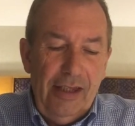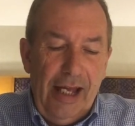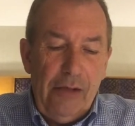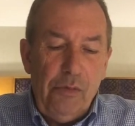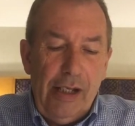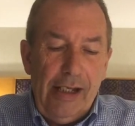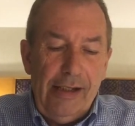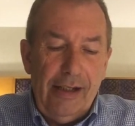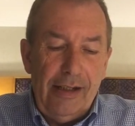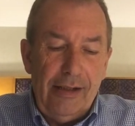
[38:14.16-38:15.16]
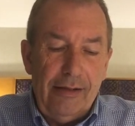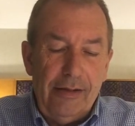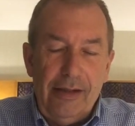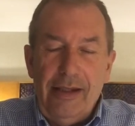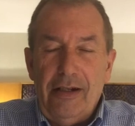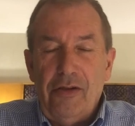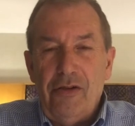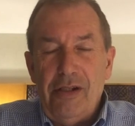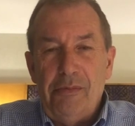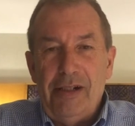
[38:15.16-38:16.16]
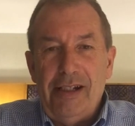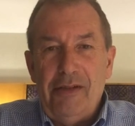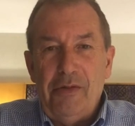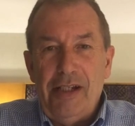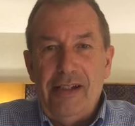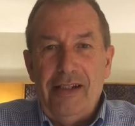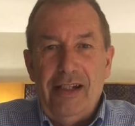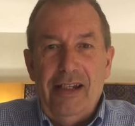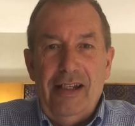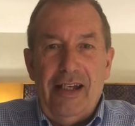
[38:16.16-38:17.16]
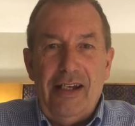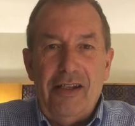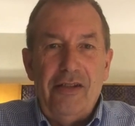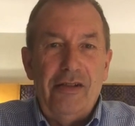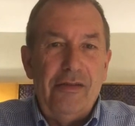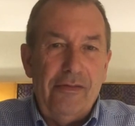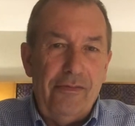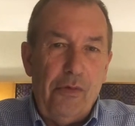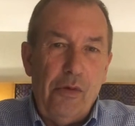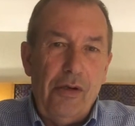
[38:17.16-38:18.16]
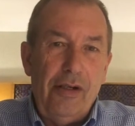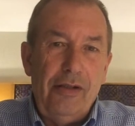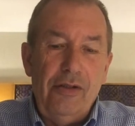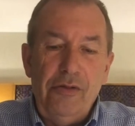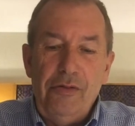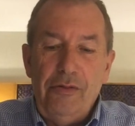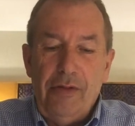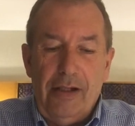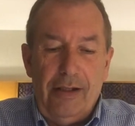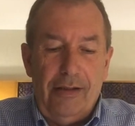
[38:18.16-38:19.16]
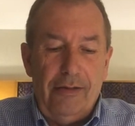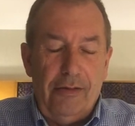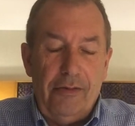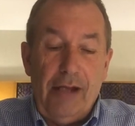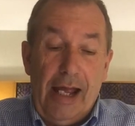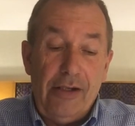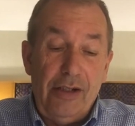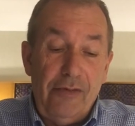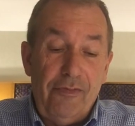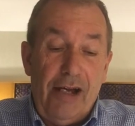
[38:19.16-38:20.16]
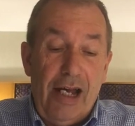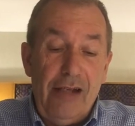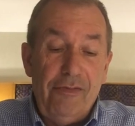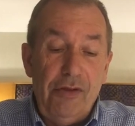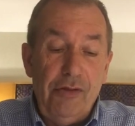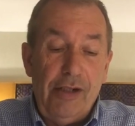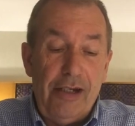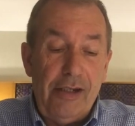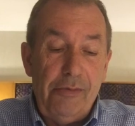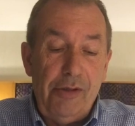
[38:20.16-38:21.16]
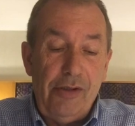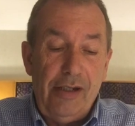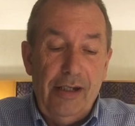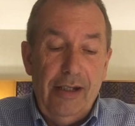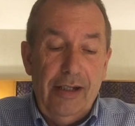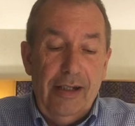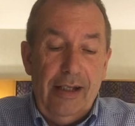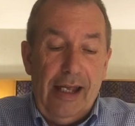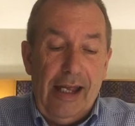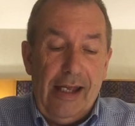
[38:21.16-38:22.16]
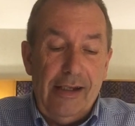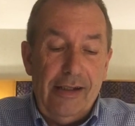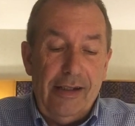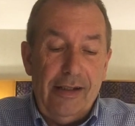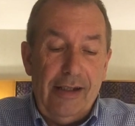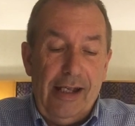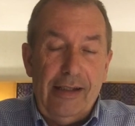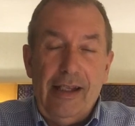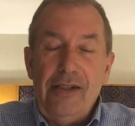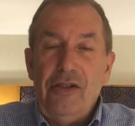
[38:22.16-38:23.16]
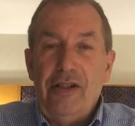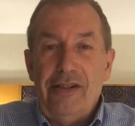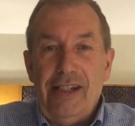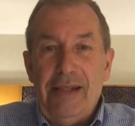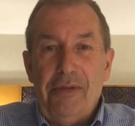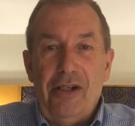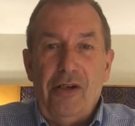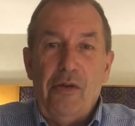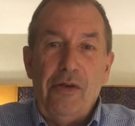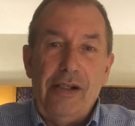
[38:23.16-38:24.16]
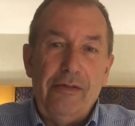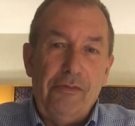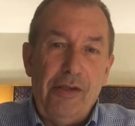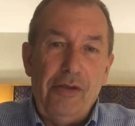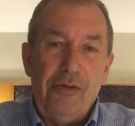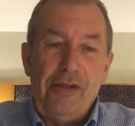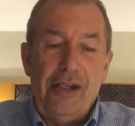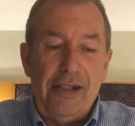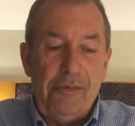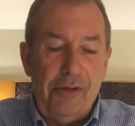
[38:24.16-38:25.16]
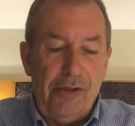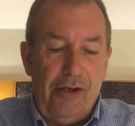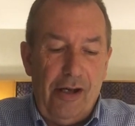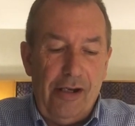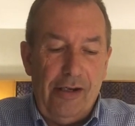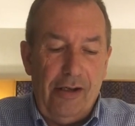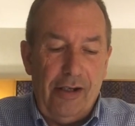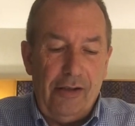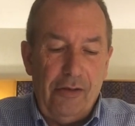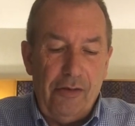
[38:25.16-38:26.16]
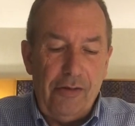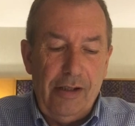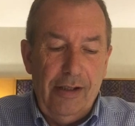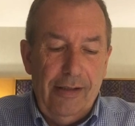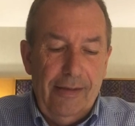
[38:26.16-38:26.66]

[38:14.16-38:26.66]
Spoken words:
that way, they're going to bring you in another 4 new, or actually 5 new customers. And then you can keep on going with those customers, on and on it goes.